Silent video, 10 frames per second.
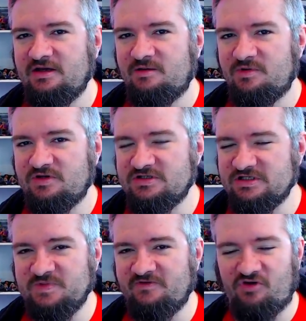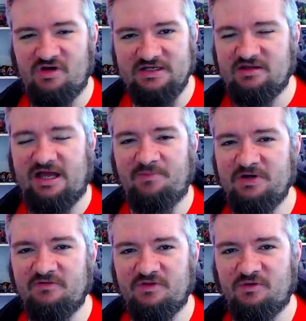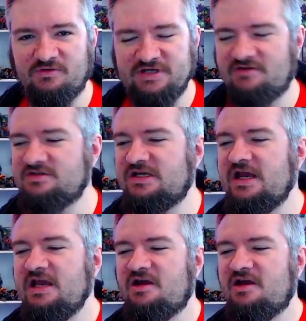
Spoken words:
because there's been very little happening for the Horus Heresy,